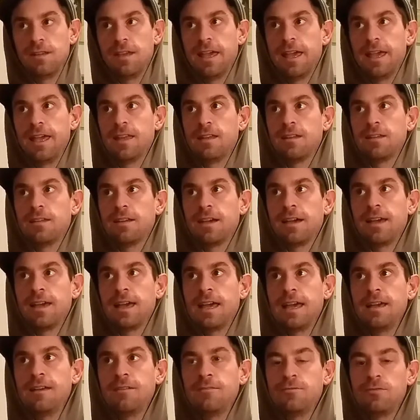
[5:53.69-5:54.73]
And I
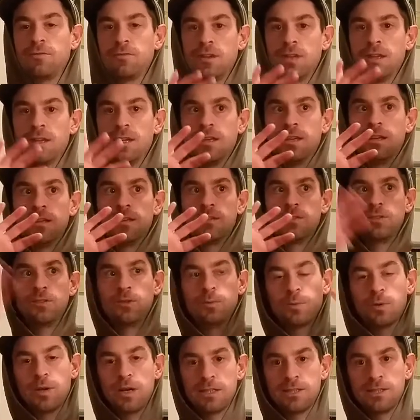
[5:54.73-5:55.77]
have 2
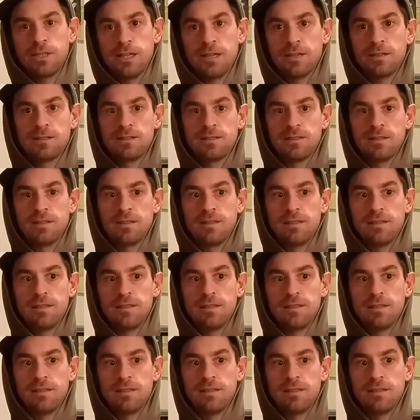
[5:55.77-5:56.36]
projects